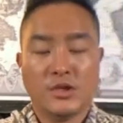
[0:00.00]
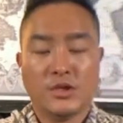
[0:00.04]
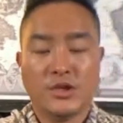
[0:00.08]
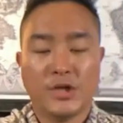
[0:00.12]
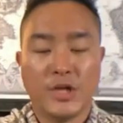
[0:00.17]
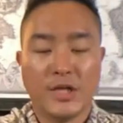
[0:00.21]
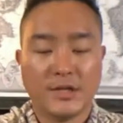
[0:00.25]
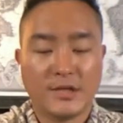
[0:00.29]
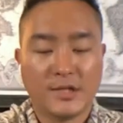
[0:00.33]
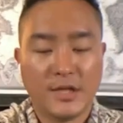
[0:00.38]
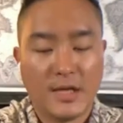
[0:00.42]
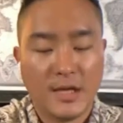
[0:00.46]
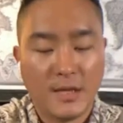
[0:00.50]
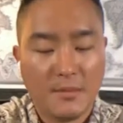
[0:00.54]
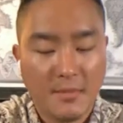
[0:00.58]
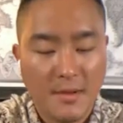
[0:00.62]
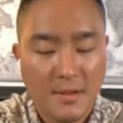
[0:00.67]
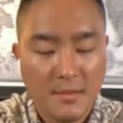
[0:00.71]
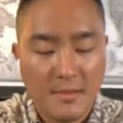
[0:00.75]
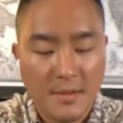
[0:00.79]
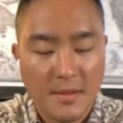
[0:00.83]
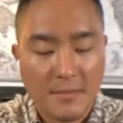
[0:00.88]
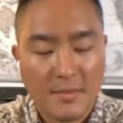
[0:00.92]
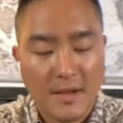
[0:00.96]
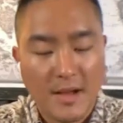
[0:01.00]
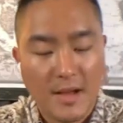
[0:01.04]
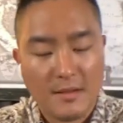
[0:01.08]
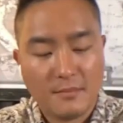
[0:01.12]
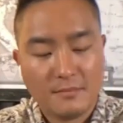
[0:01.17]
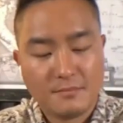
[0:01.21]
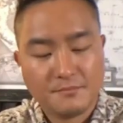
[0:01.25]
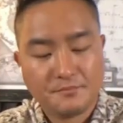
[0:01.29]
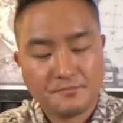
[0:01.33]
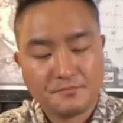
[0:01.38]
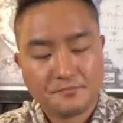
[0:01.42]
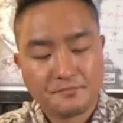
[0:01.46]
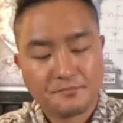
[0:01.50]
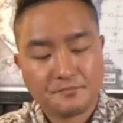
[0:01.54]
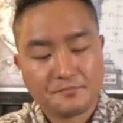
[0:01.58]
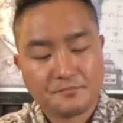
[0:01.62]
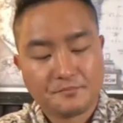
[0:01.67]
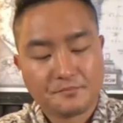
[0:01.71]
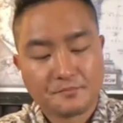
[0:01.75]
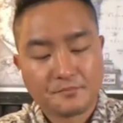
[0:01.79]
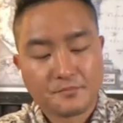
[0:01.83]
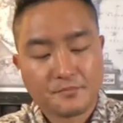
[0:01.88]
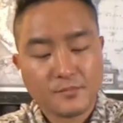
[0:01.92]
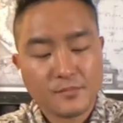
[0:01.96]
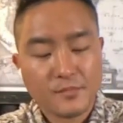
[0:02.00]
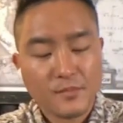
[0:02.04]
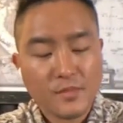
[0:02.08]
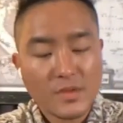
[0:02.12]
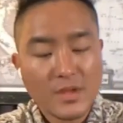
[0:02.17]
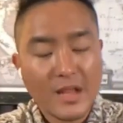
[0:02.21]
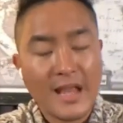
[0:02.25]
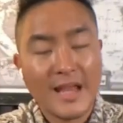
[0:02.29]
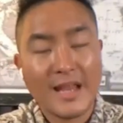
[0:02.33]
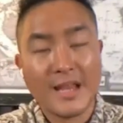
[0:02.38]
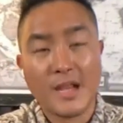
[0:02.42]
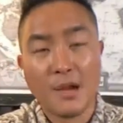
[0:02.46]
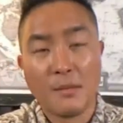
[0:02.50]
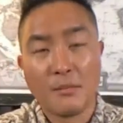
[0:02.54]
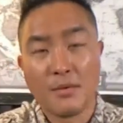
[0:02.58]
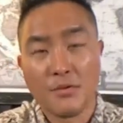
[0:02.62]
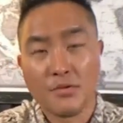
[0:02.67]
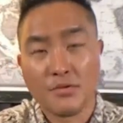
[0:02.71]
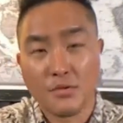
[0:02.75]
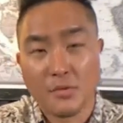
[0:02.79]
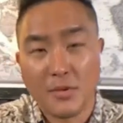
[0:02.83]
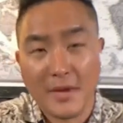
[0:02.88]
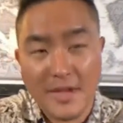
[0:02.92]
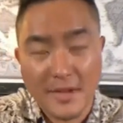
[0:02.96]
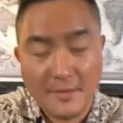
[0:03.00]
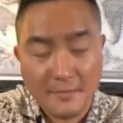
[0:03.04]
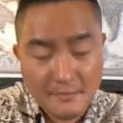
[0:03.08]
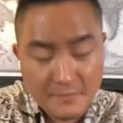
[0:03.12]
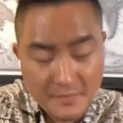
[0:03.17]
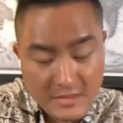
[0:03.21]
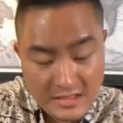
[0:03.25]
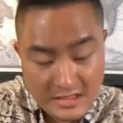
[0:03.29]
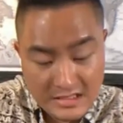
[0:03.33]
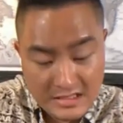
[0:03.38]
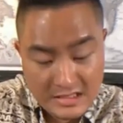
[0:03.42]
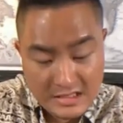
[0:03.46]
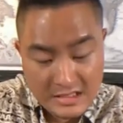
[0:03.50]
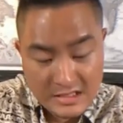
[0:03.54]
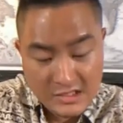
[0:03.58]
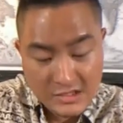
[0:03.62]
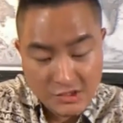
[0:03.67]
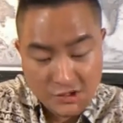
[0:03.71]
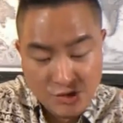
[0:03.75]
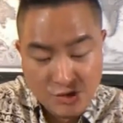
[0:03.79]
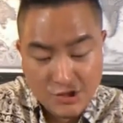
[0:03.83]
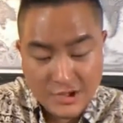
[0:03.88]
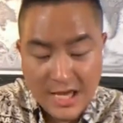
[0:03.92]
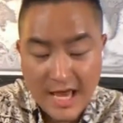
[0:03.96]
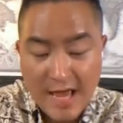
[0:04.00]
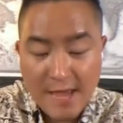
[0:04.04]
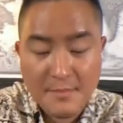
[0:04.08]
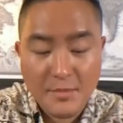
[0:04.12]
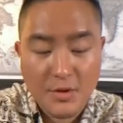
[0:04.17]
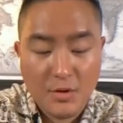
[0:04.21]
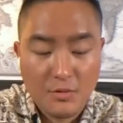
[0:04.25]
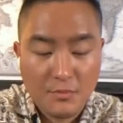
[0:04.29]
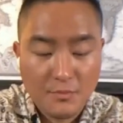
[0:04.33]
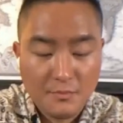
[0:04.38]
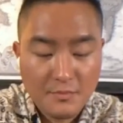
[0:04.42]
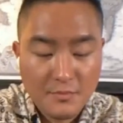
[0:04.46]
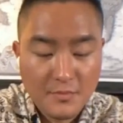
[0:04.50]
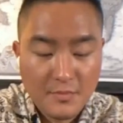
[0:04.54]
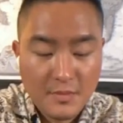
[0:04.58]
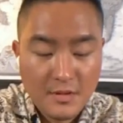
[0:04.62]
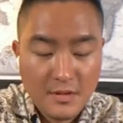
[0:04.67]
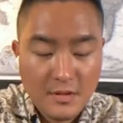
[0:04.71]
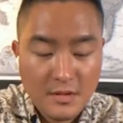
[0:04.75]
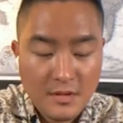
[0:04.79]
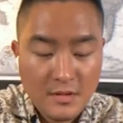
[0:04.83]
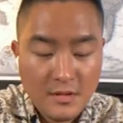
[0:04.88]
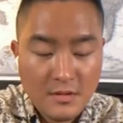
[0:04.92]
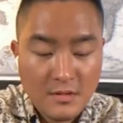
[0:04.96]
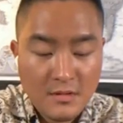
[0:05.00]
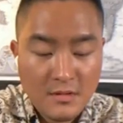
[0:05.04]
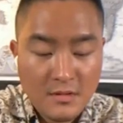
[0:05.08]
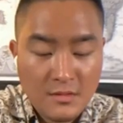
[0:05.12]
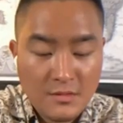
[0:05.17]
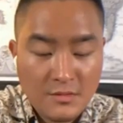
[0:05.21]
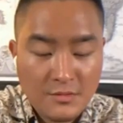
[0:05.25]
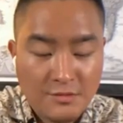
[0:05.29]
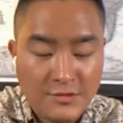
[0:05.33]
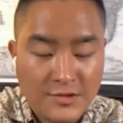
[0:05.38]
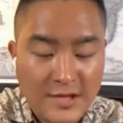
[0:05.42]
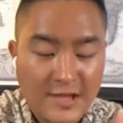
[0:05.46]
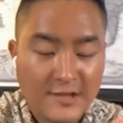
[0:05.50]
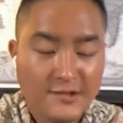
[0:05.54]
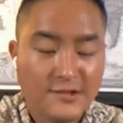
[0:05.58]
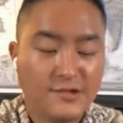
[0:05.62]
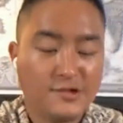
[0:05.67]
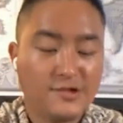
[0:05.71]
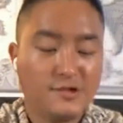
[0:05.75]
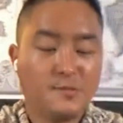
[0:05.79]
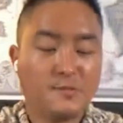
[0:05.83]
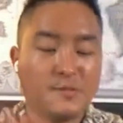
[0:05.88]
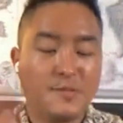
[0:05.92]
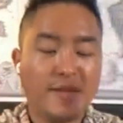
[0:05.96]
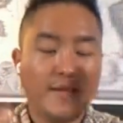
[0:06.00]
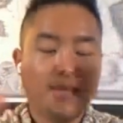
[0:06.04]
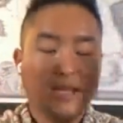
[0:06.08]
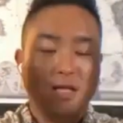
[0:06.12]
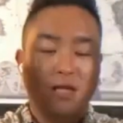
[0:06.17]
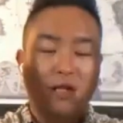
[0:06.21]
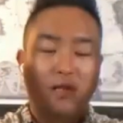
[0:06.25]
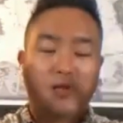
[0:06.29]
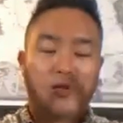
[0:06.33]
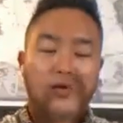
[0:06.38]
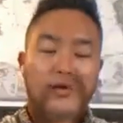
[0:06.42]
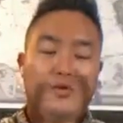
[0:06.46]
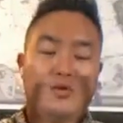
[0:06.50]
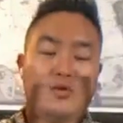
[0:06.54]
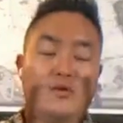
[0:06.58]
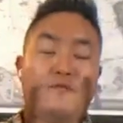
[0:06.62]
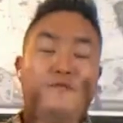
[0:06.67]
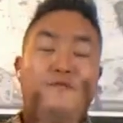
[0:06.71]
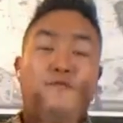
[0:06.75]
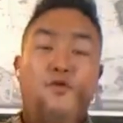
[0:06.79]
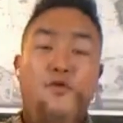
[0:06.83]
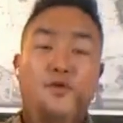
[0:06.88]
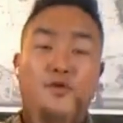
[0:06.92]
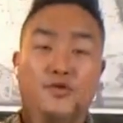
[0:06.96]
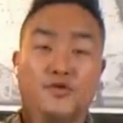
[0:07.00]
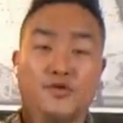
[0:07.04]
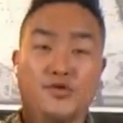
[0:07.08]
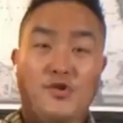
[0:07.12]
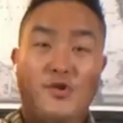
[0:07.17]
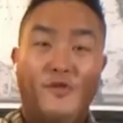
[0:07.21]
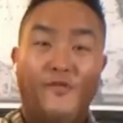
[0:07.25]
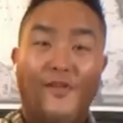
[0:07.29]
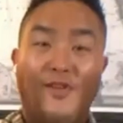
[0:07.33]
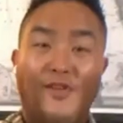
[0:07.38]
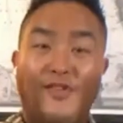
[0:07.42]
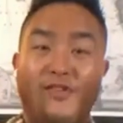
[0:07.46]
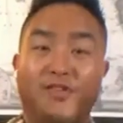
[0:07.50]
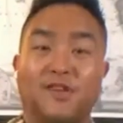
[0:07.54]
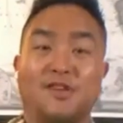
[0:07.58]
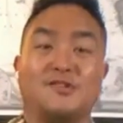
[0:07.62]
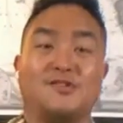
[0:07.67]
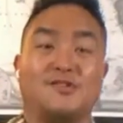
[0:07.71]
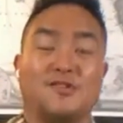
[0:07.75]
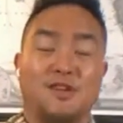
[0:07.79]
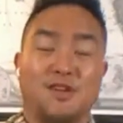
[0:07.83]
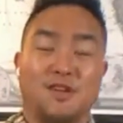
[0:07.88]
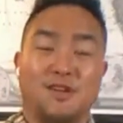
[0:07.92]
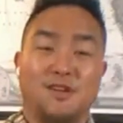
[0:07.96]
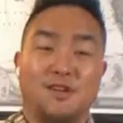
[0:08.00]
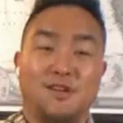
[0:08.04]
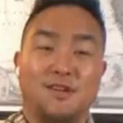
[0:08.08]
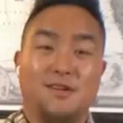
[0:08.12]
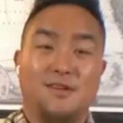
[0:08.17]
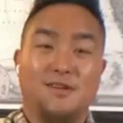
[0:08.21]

Shatarabababa. And number three, Samuel said, Speak, Lord, for your servant is listening.